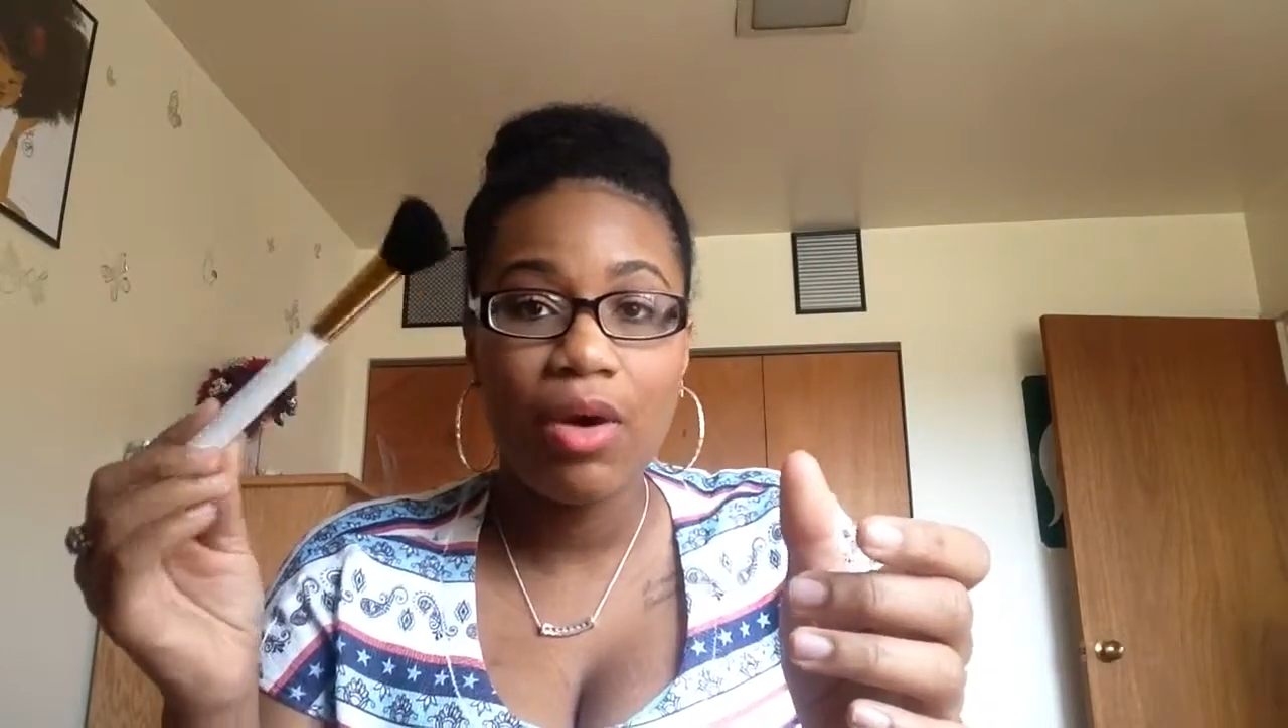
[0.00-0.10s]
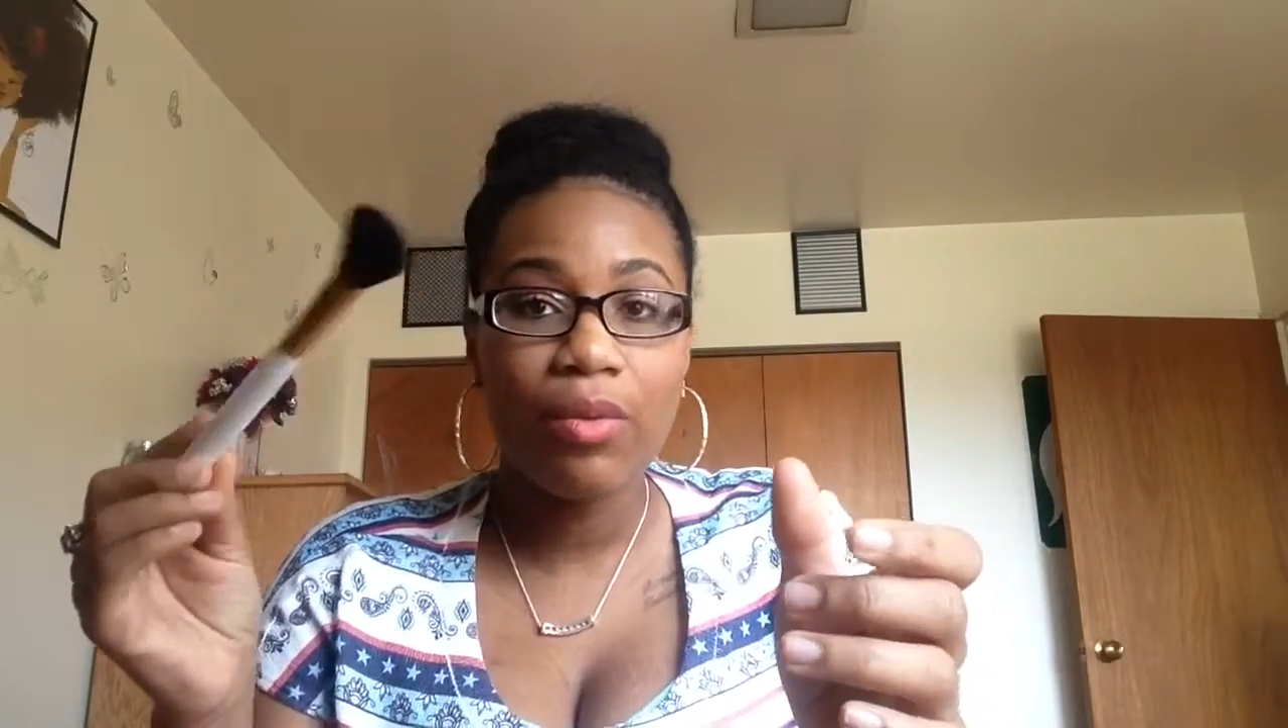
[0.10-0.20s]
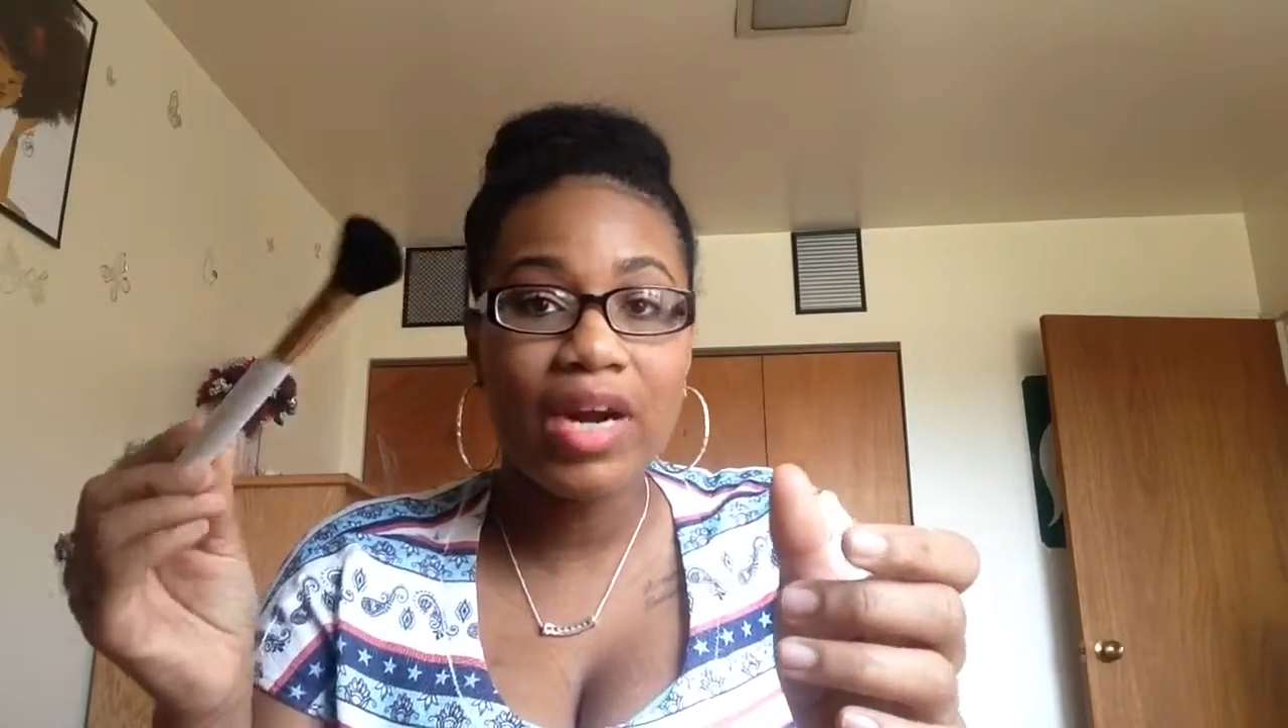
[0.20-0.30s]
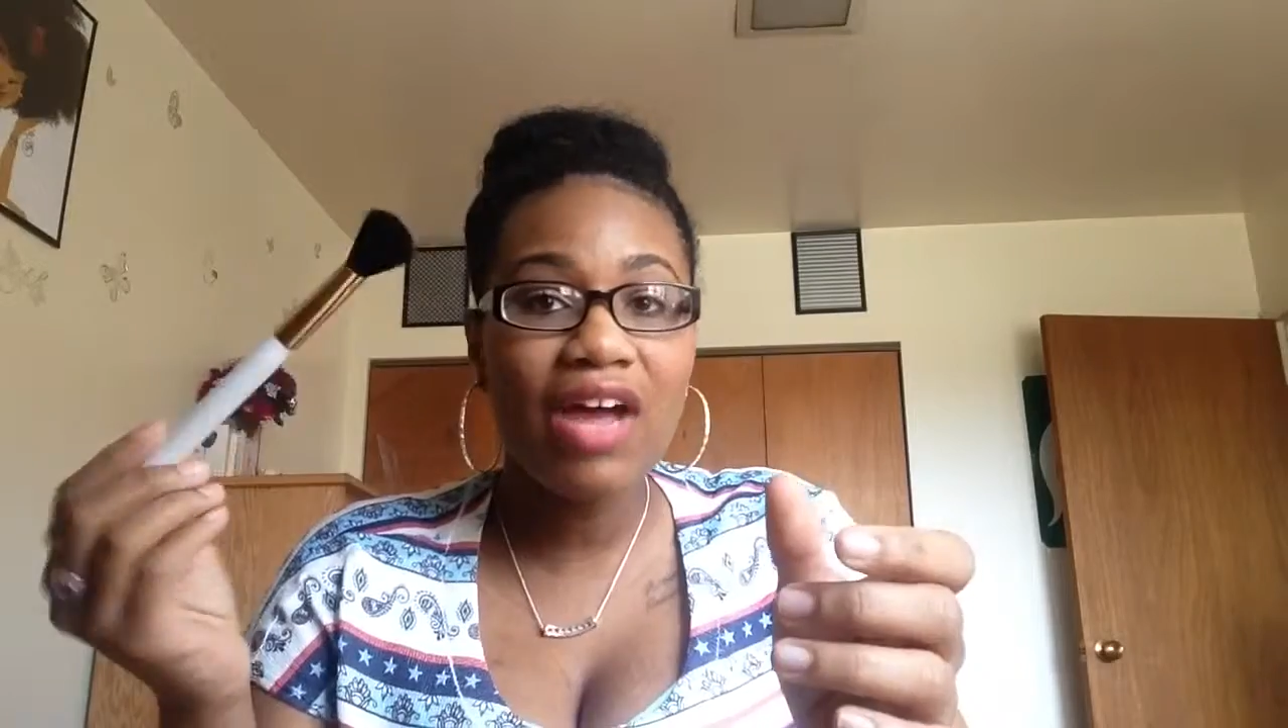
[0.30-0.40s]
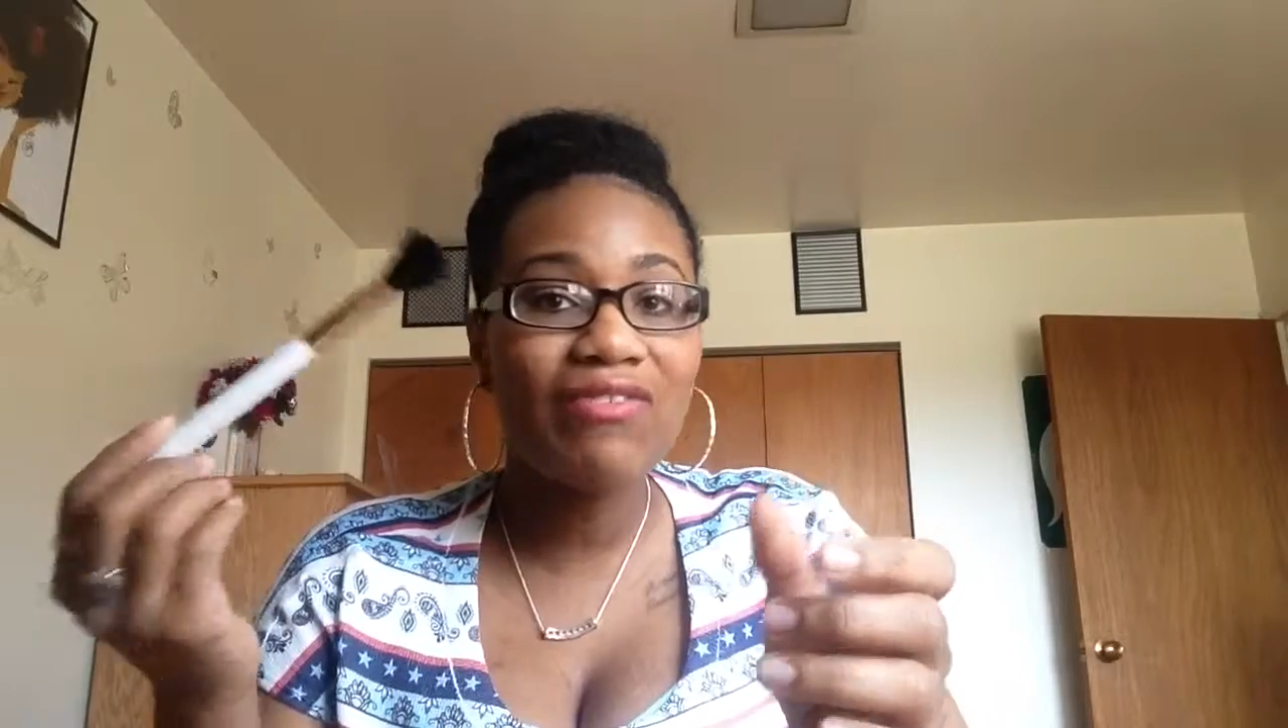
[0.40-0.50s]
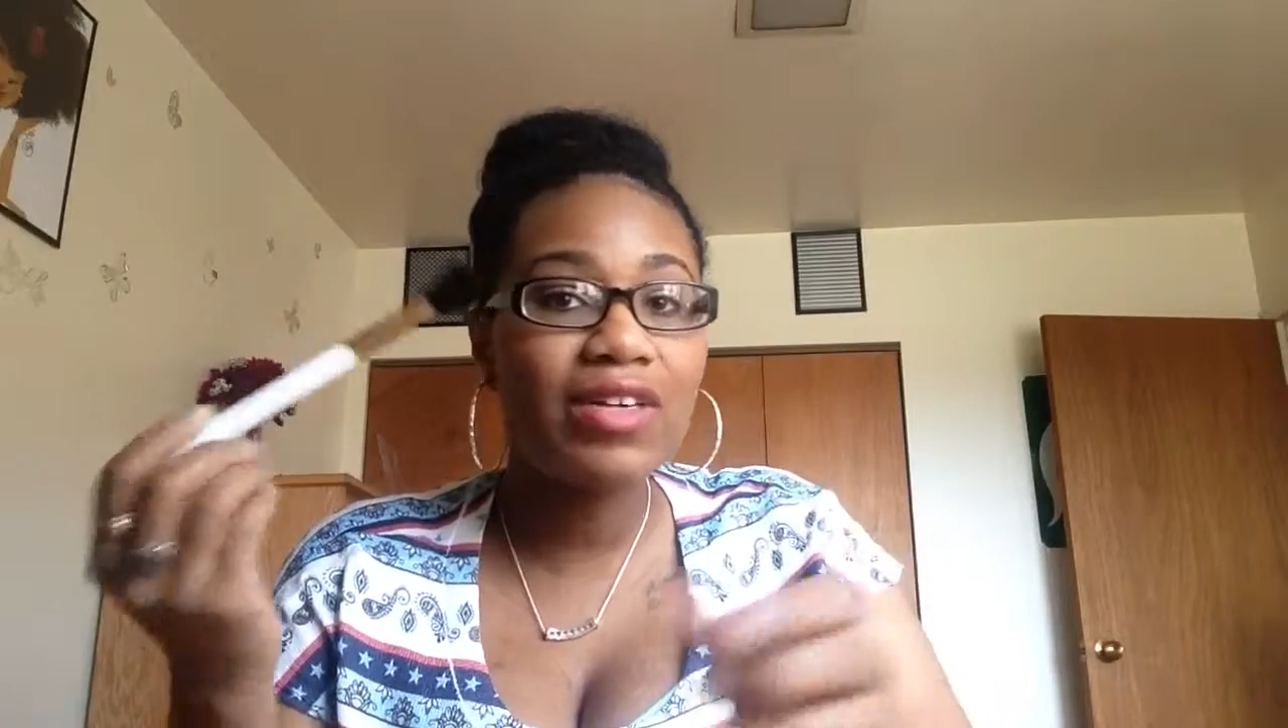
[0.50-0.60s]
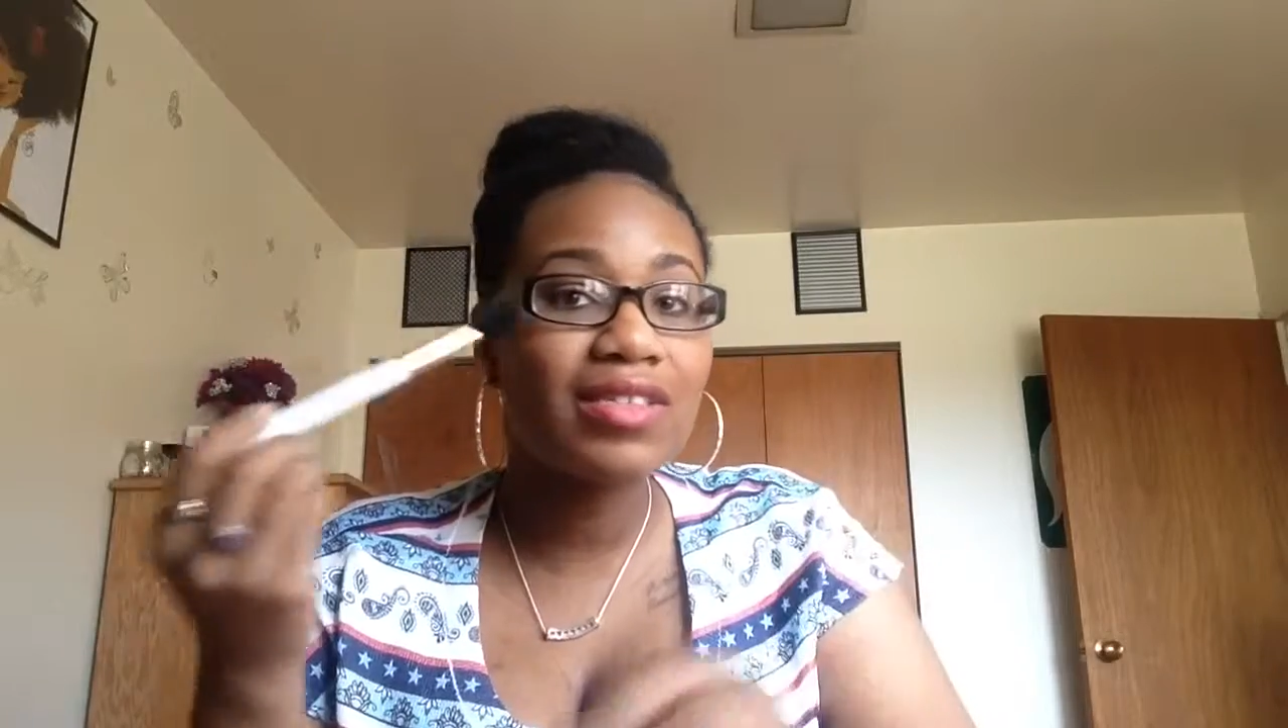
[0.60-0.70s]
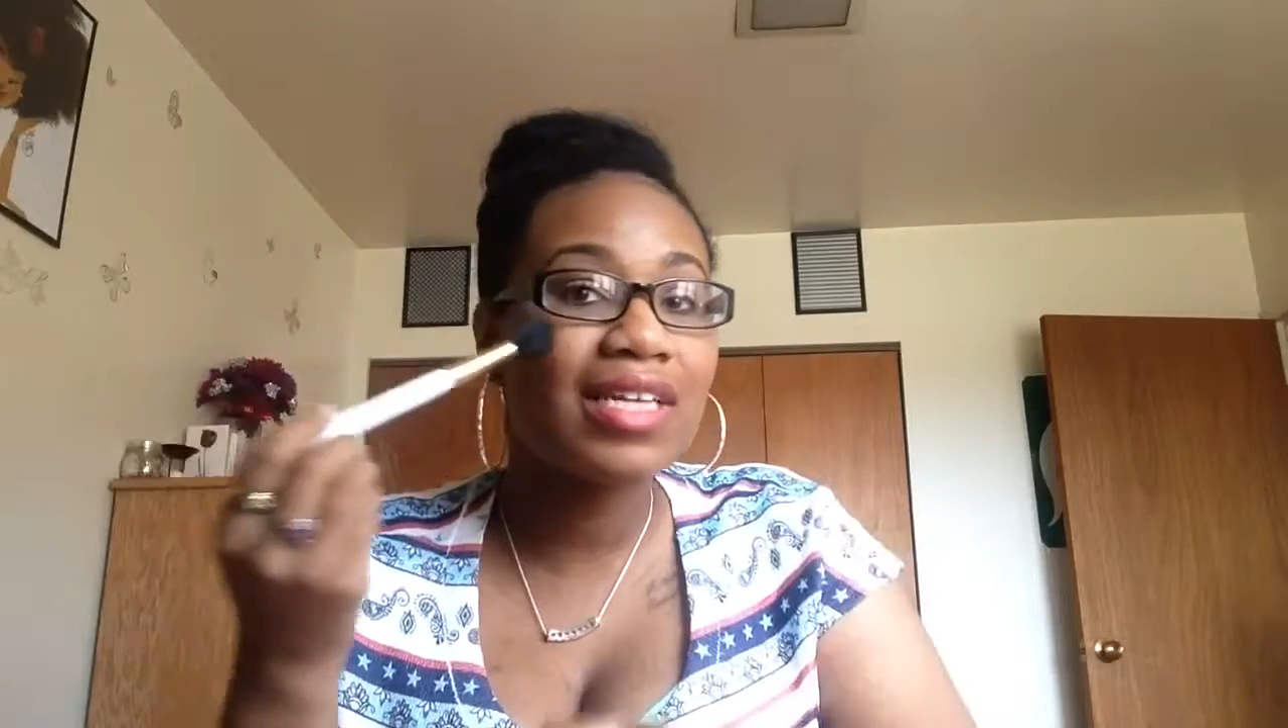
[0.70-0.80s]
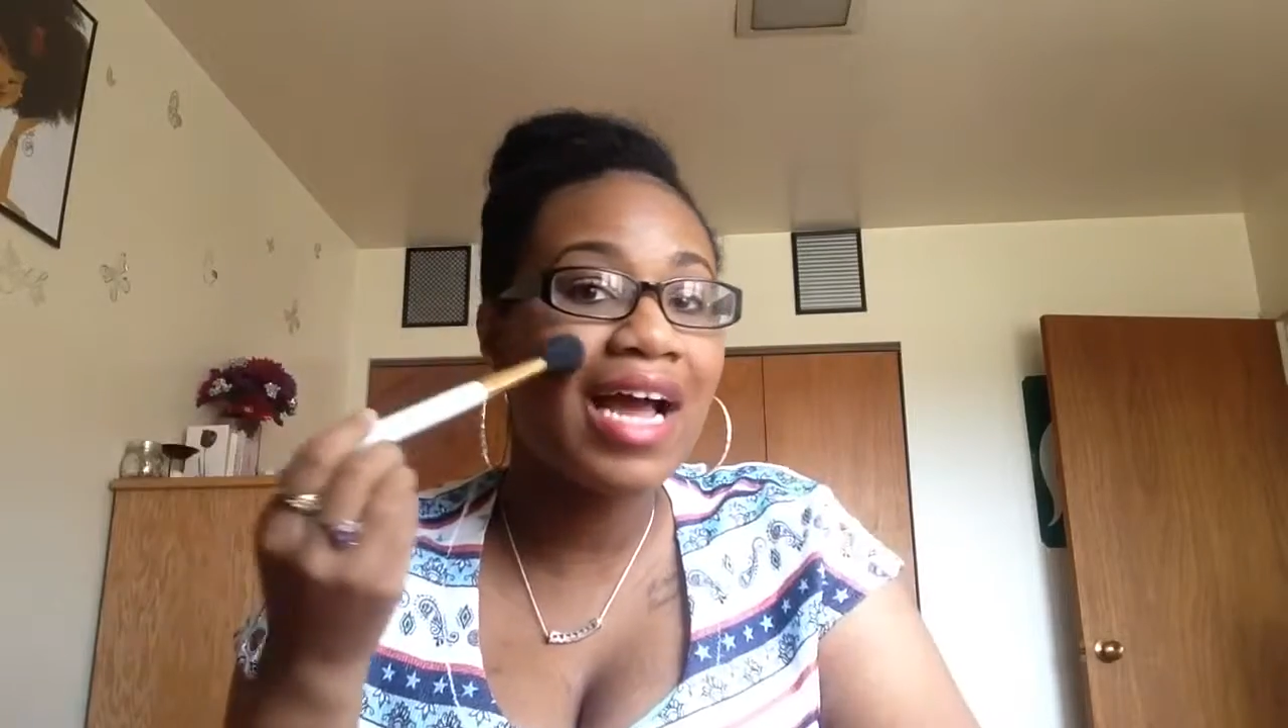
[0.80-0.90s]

When I first